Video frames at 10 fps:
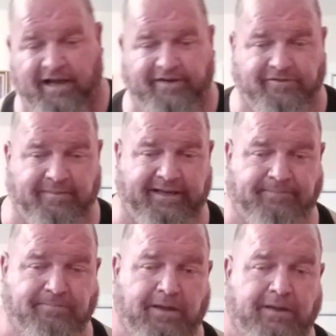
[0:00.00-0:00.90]
a lot to
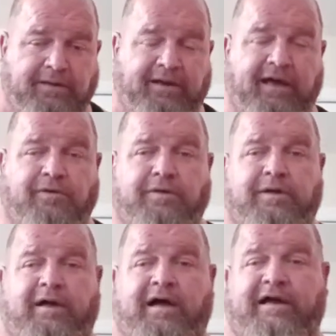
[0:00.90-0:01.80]
me. Now,
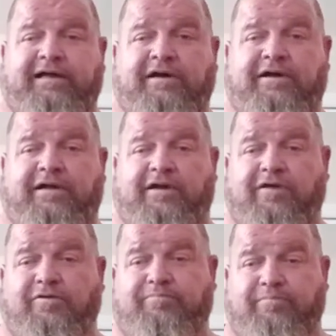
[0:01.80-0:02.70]
I carry
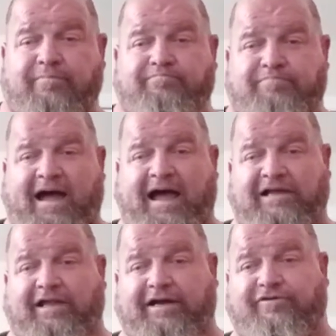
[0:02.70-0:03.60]
another
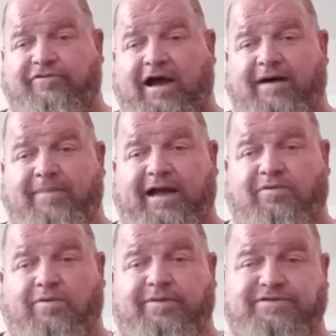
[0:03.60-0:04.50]
bag, like a dry
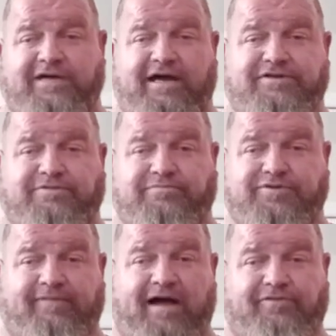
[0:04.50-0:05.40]
bag with me. It's got some
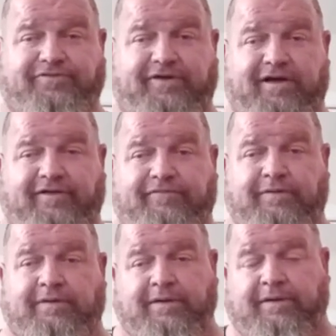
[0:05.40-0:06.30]
survival stuff.
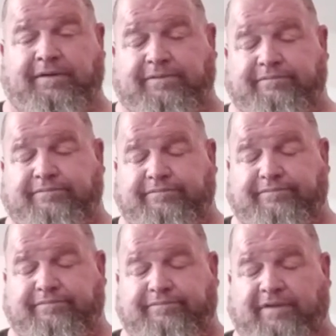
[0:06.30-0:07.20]

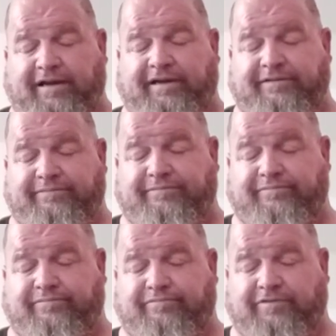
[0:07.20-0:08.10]
Not that
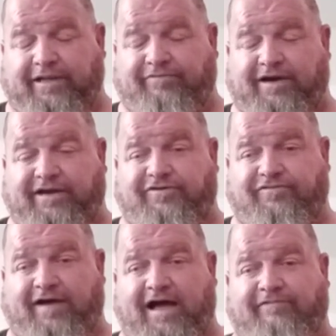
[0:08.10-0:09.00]
we'll ever need to
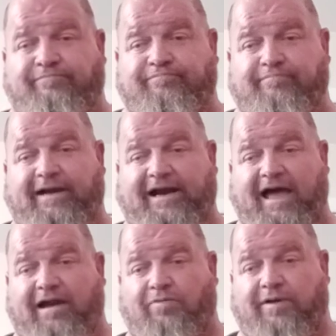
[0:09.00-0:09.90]
survive, but I
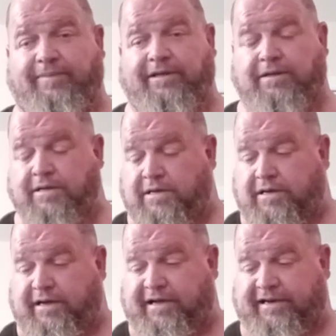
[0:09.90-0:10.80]
got it with me.
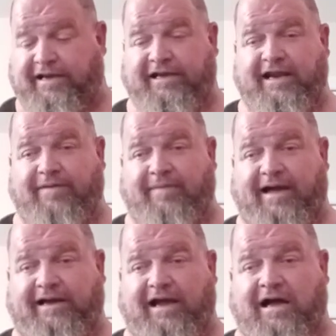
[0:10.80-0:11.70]
And in that
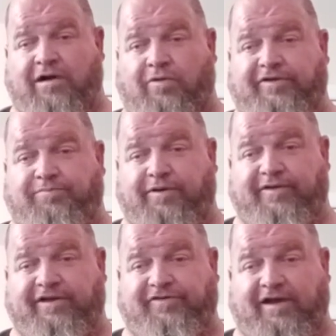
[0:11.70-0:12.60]
bag, I always
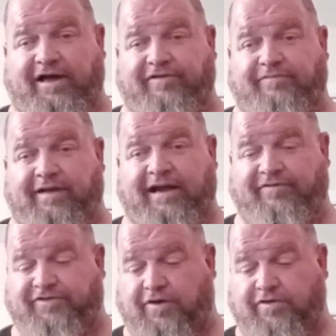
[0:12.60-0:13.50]
put this knife. And
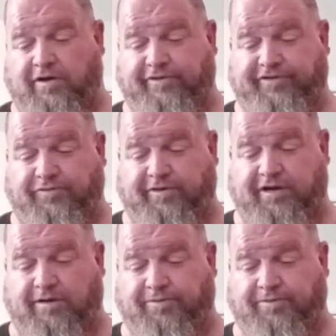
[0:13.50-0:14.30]
I've showed y'all this one a